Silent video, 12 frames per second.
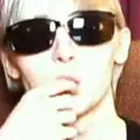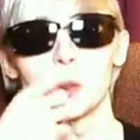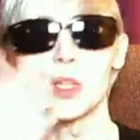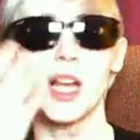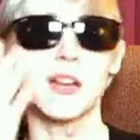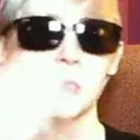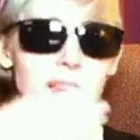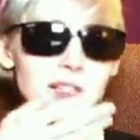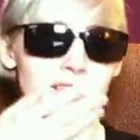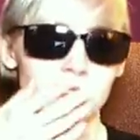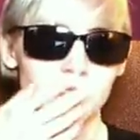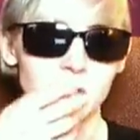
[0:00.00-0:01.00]
We will have
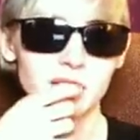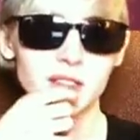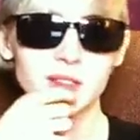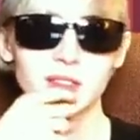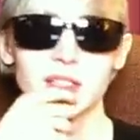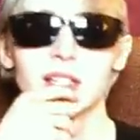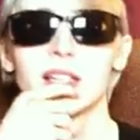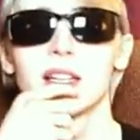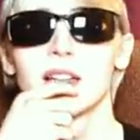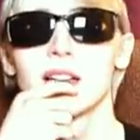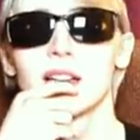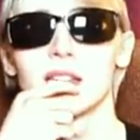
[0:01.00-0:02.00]
guests on
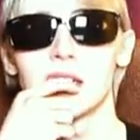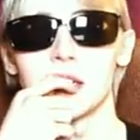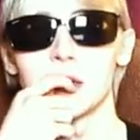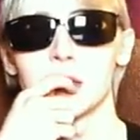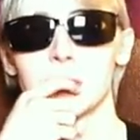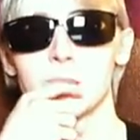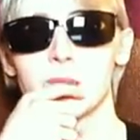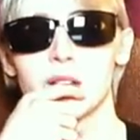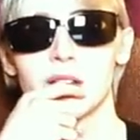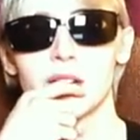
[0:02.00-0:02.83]
later.